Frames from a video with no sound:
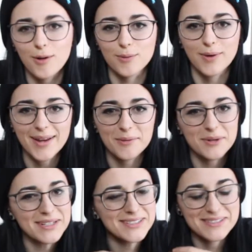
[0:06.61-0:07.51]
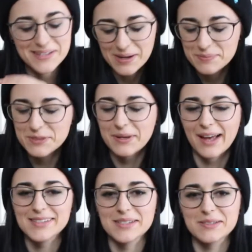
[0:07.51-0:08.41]
Alright, what is up you
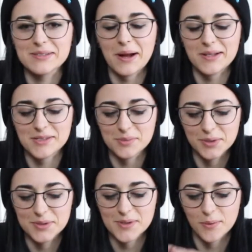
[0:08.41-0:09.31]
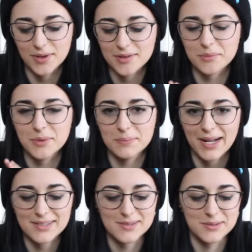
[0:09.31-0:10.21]
guys? It is Katia Bulks. Welcome
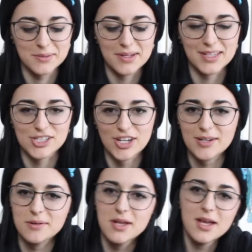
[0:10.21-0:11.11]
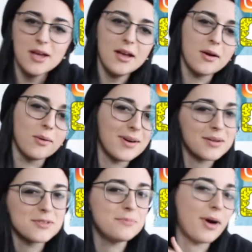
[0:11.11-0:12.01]
back to the channel. And uh,
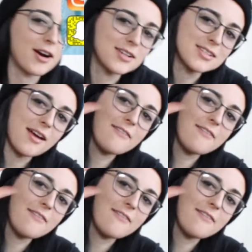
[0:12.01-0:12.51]
welcome to part